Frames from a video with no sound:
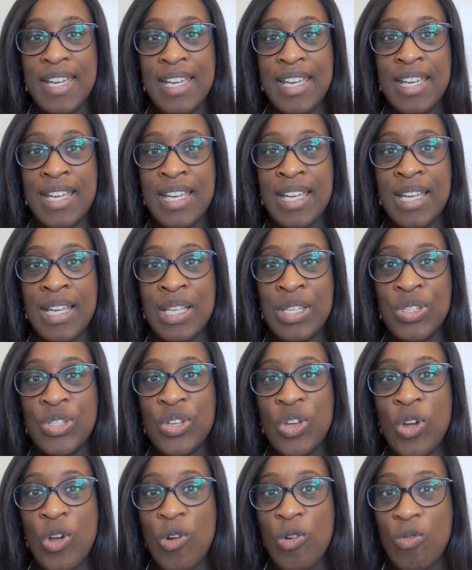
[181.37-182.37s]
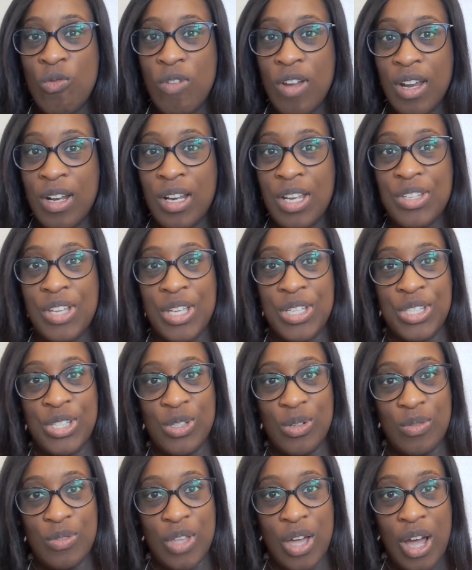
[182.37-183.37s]
is regular
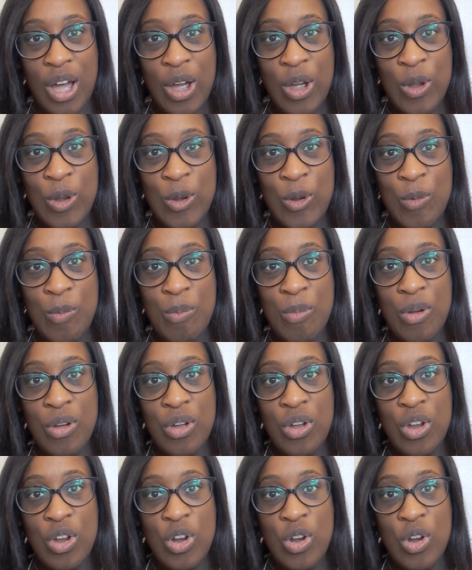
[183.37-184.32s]
dusting of the home,